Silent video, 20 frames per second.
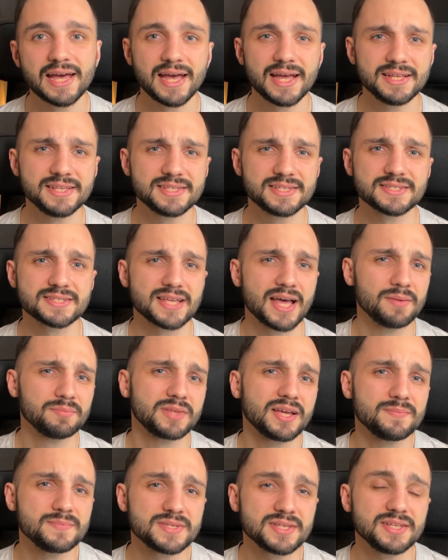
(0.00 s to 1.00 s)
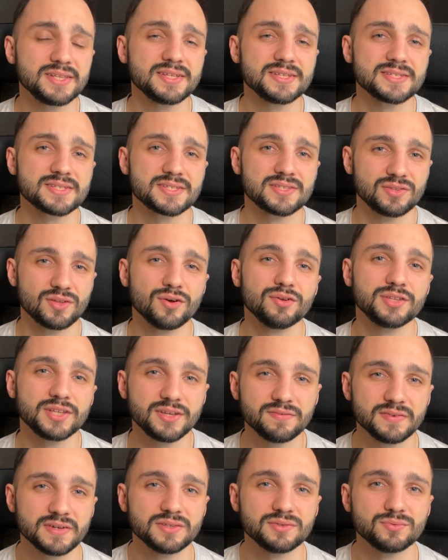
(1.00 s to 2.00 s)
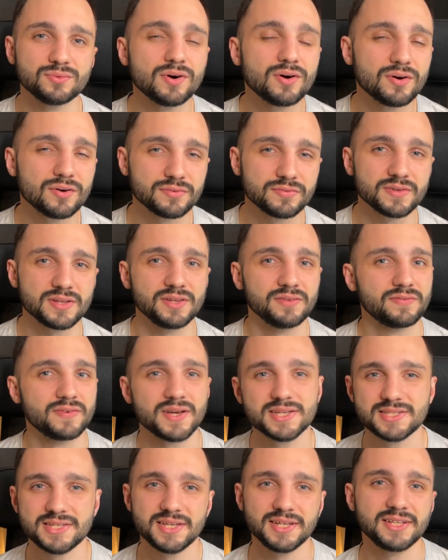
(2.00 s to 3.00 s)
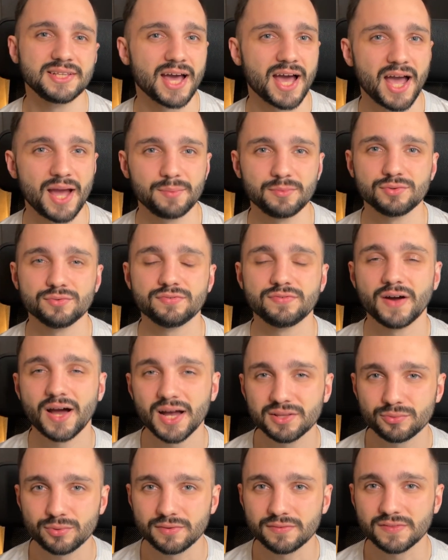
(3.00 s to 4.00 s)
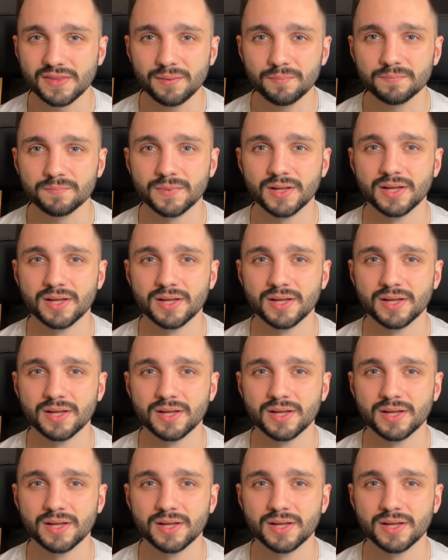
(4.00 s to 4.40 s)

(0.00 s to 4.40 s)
and sometimes it is not even worth investing time to fight with them.